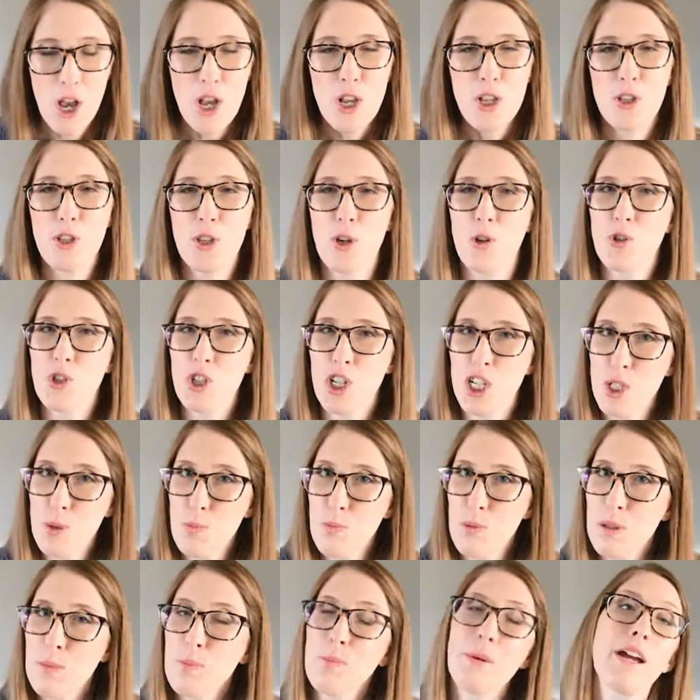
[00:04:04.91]
So just
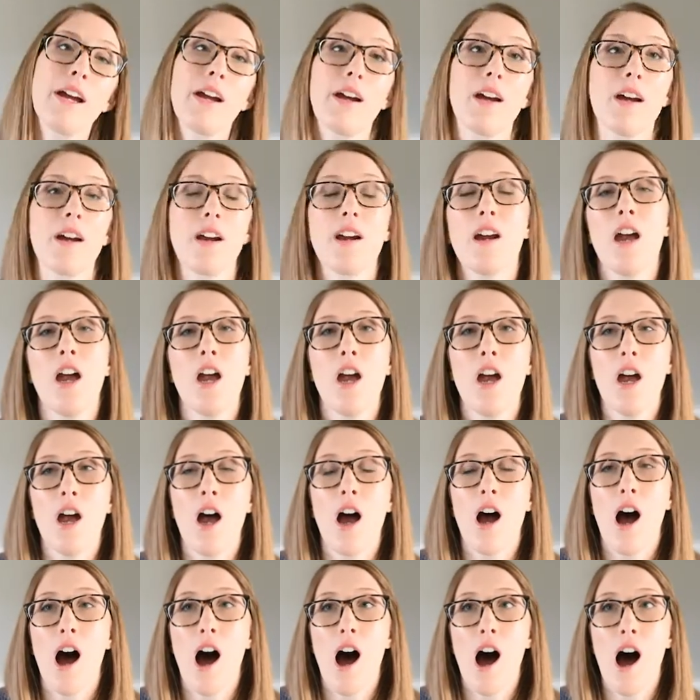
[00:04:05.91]
prepare
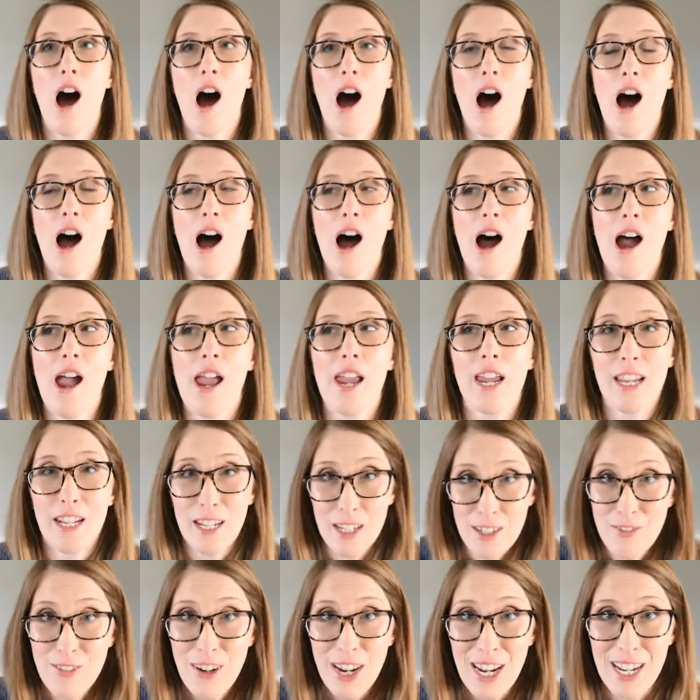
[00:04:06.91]
in
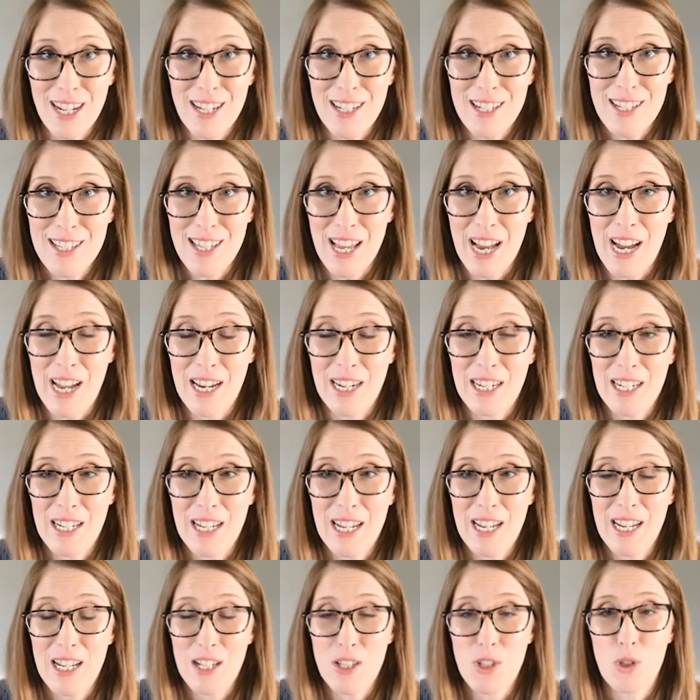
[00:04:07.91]
advance that
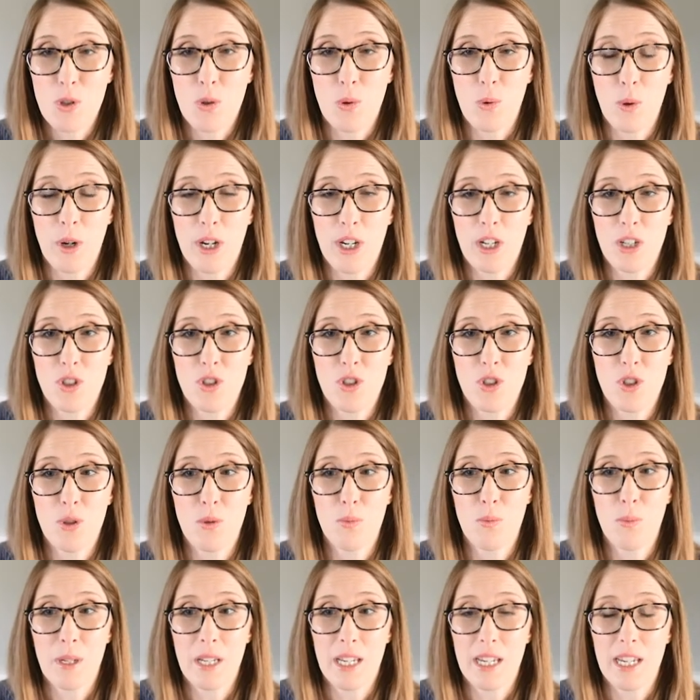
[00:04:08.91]
it's going to
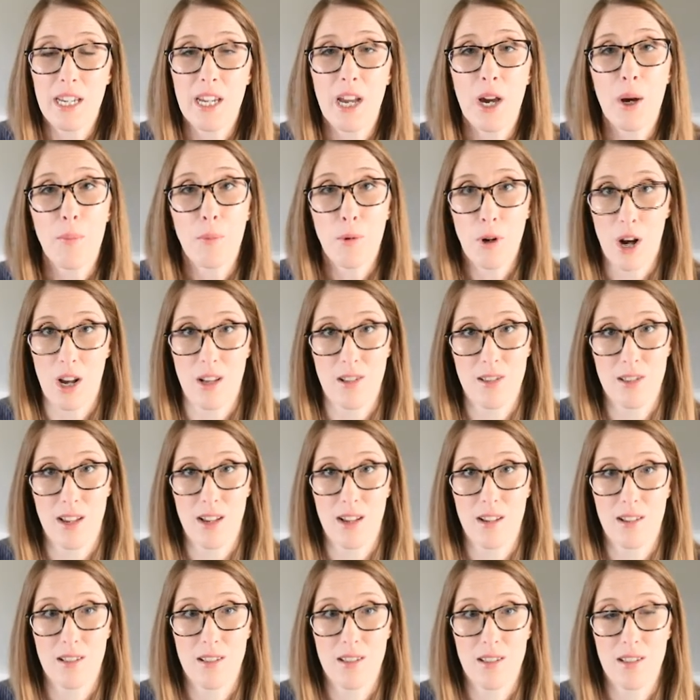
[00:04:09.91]
be a
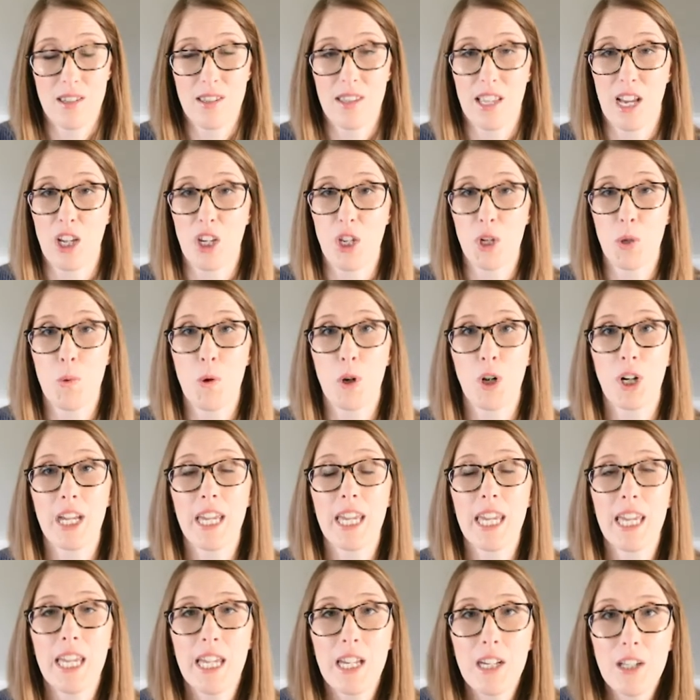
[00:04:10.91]
process, that you are
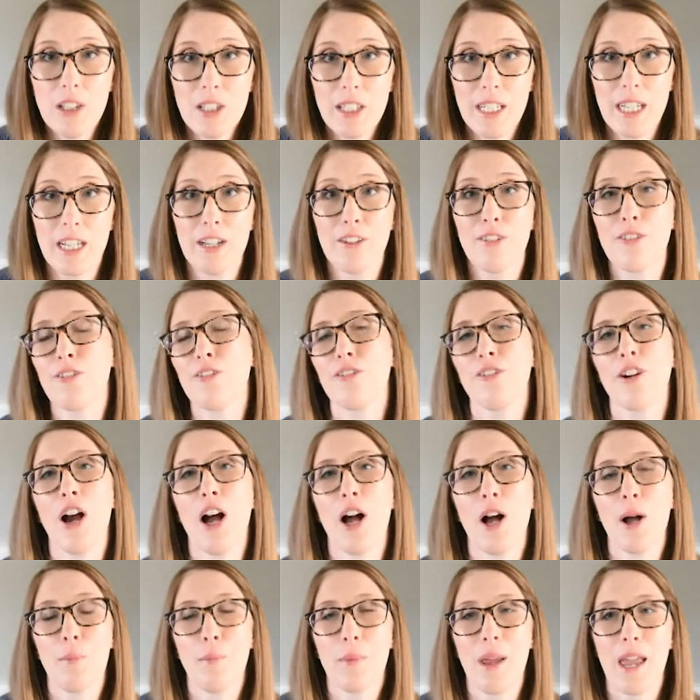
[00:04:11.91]
healing
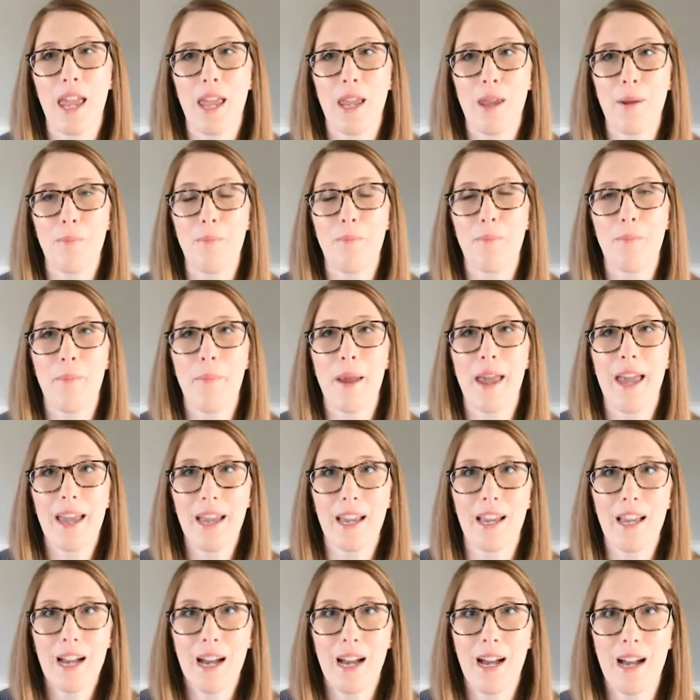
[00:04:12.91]
from a
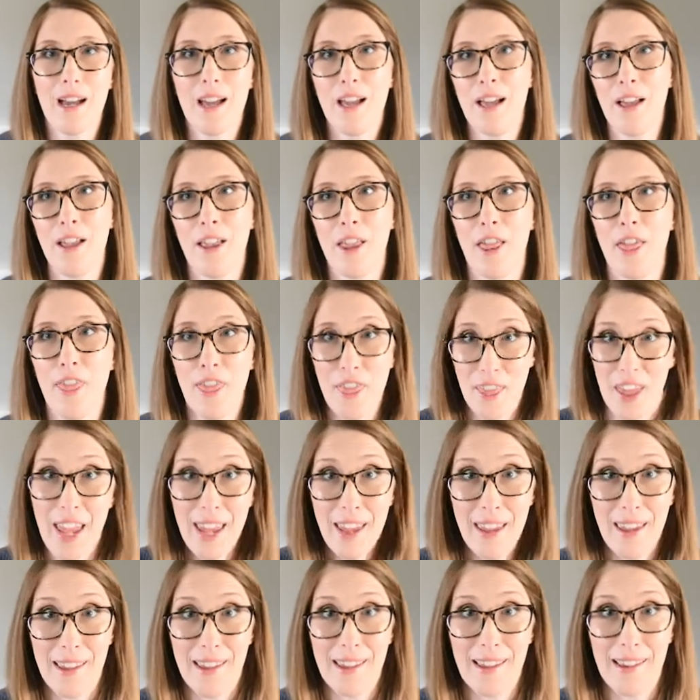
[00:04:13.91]
mega
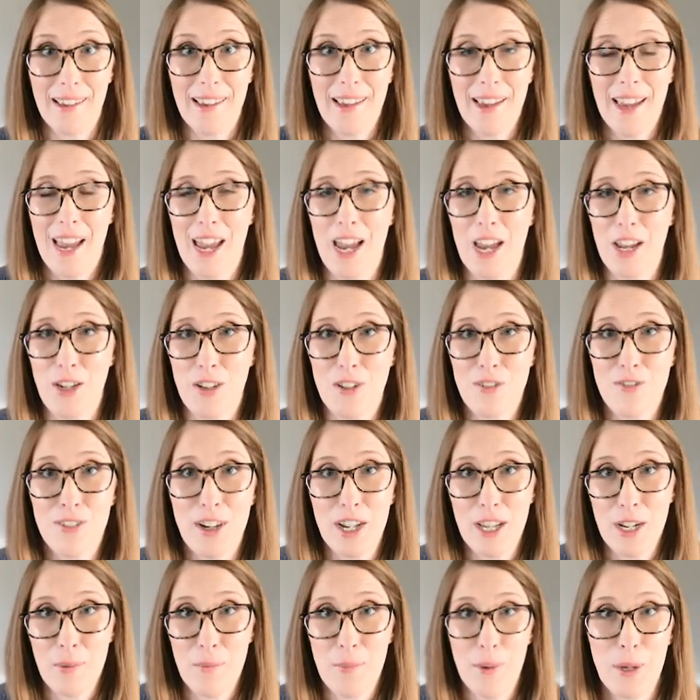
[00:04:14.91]
thing and you've
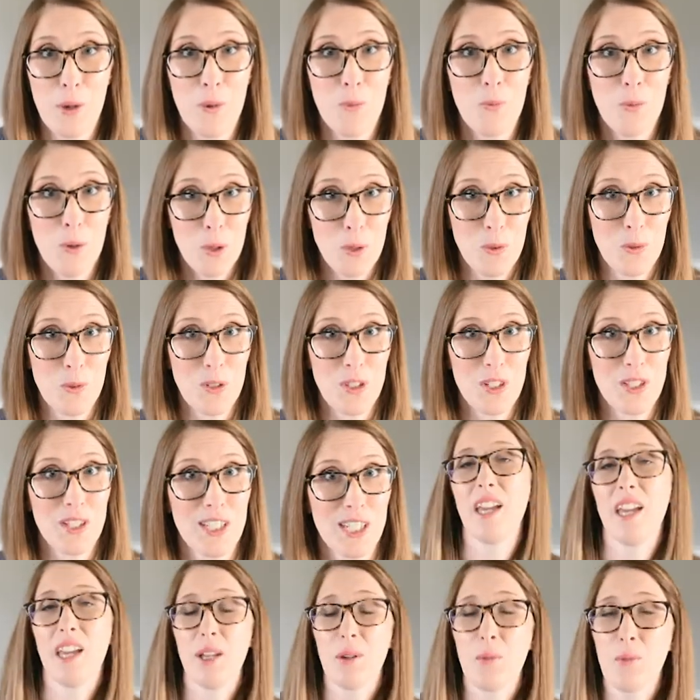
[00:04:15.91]
got a big wound.
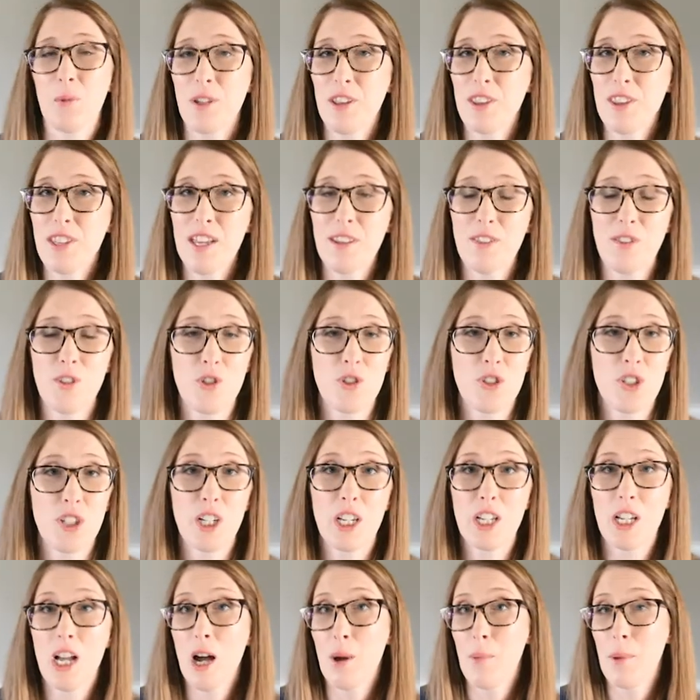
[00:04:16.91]
And with that, there's going
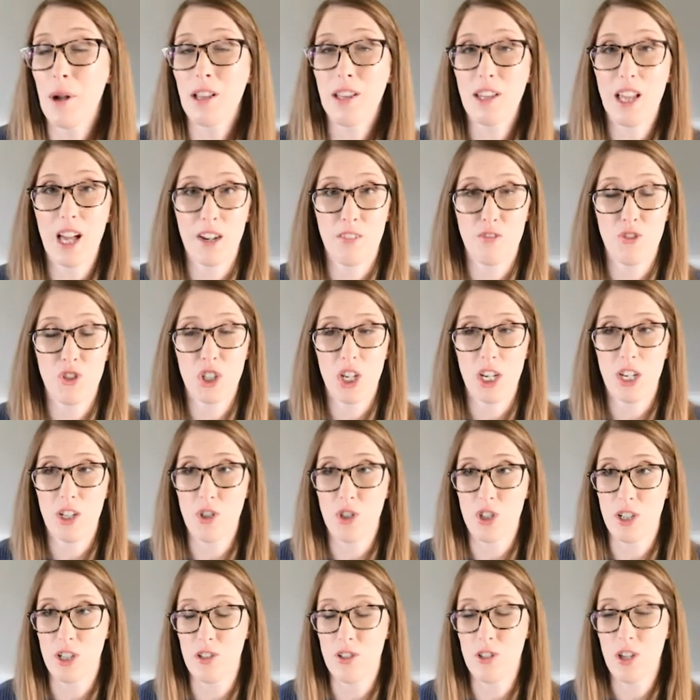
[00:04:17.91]
to come a lot of
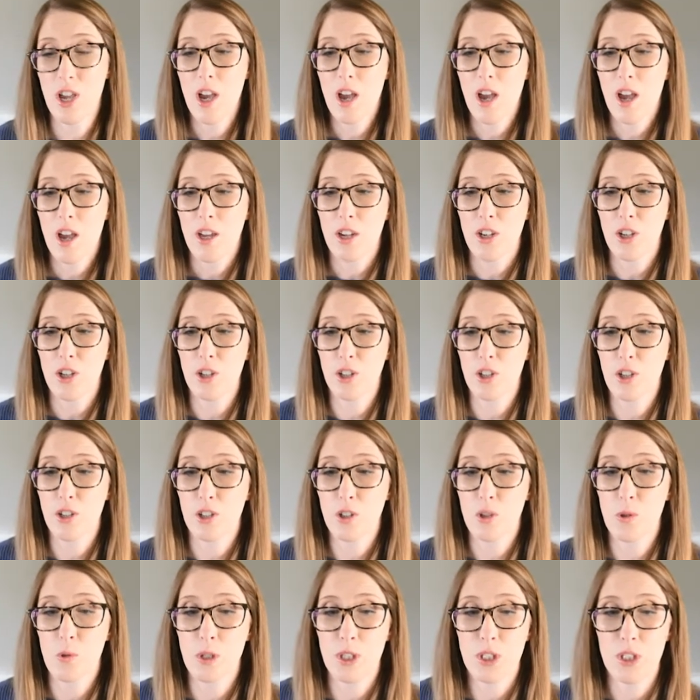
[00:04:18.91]
changes. You're
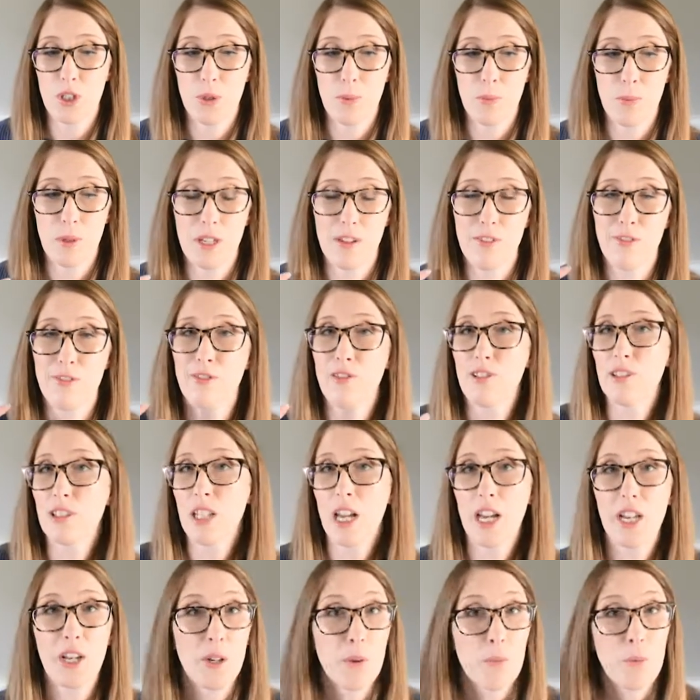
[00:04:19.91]
going to be
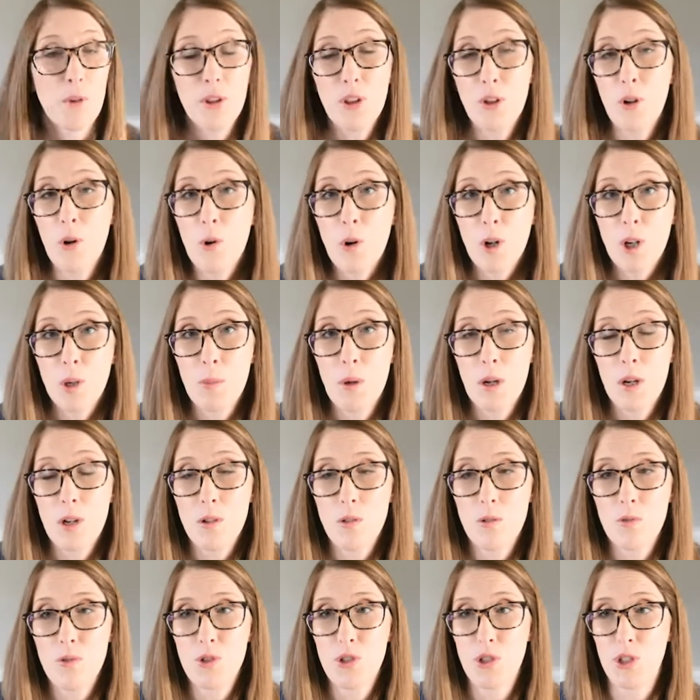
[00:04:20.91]
flooded with
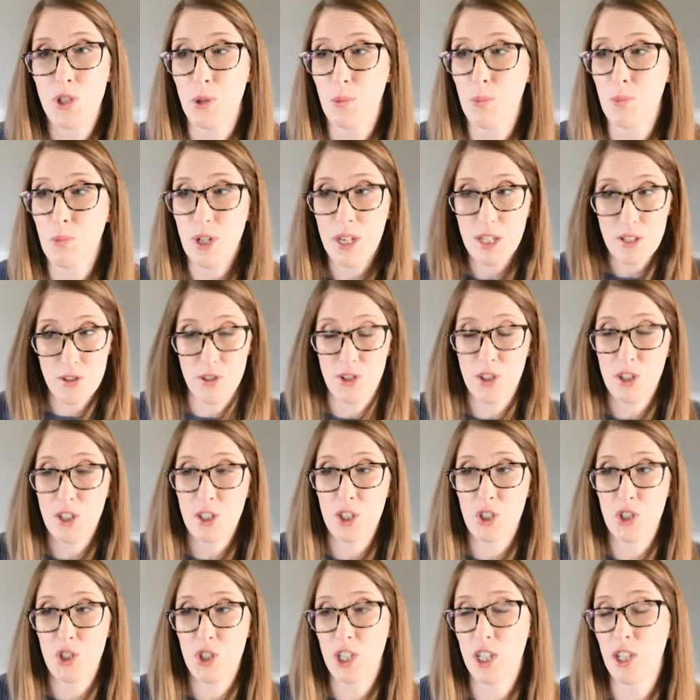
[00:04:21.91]
hormones, your breasts are
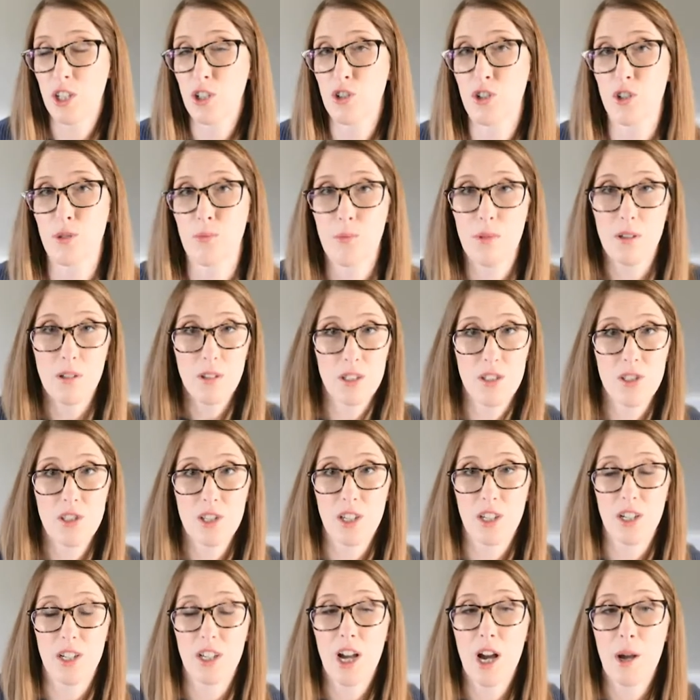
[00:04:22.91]
going to change, your milk is
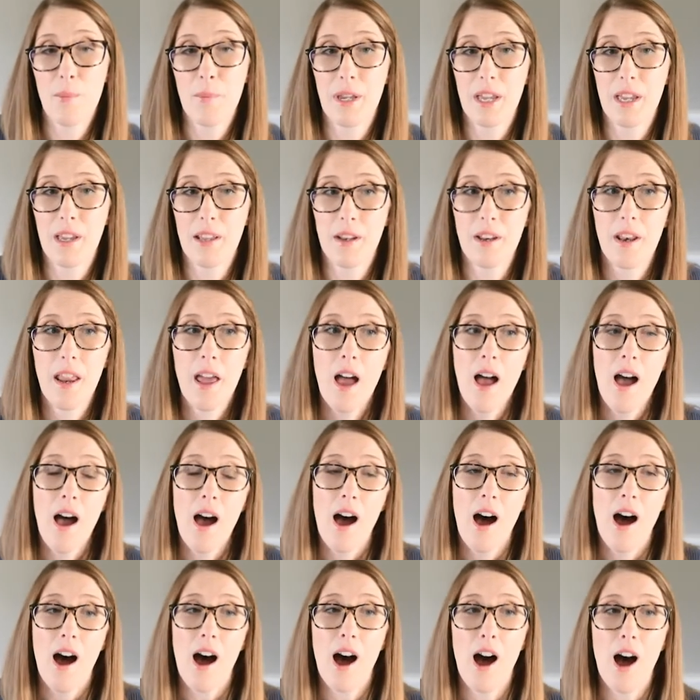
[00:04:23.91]
going to come in,
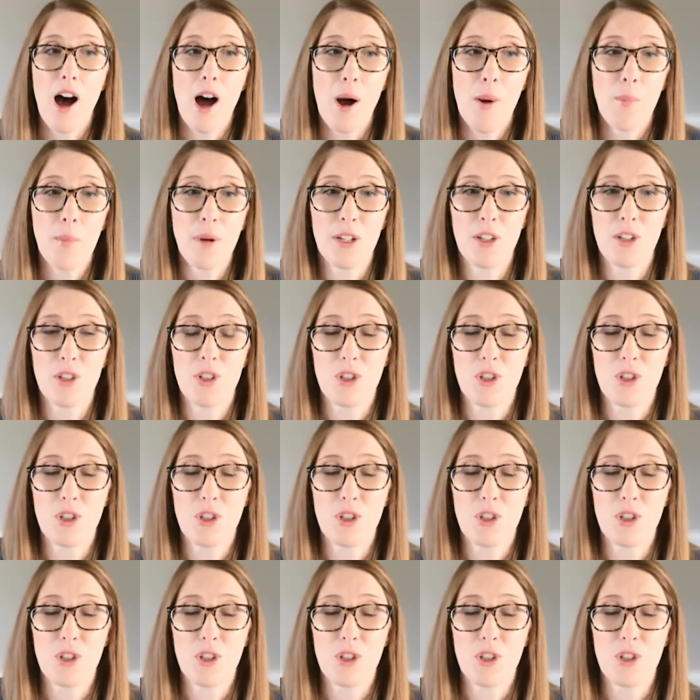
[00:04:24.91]
and